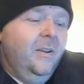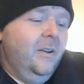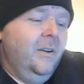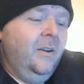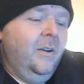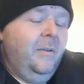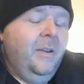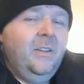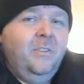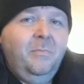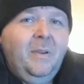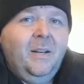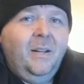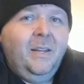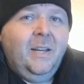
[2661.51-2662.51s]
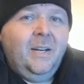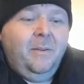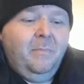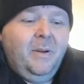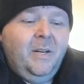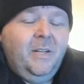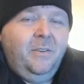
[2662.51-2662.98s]
uh, and has made a lot of
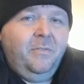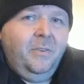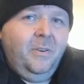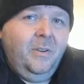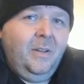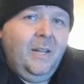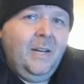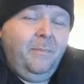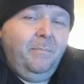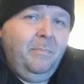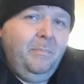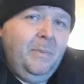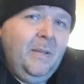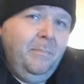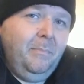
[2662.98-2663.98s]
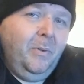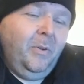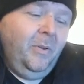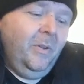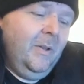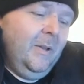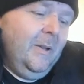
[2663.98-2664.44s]
money for a lot of
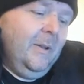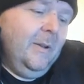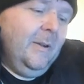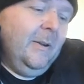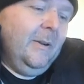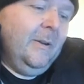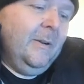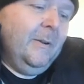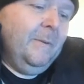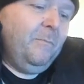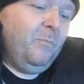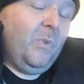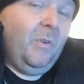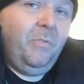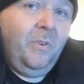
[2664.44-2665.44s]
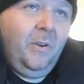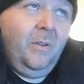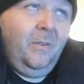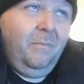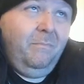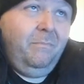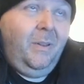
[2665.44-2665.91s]
people um, for
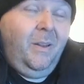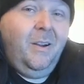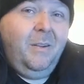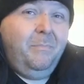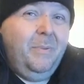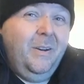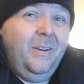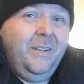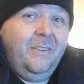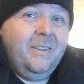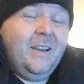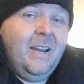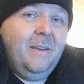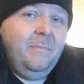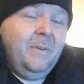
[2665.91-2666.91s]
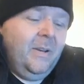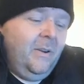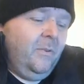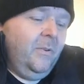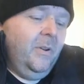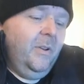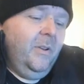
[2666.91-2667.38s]
a long period of time
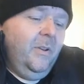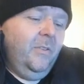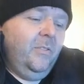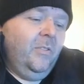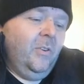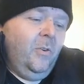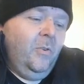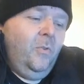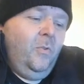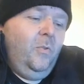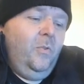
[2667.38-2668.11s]
now so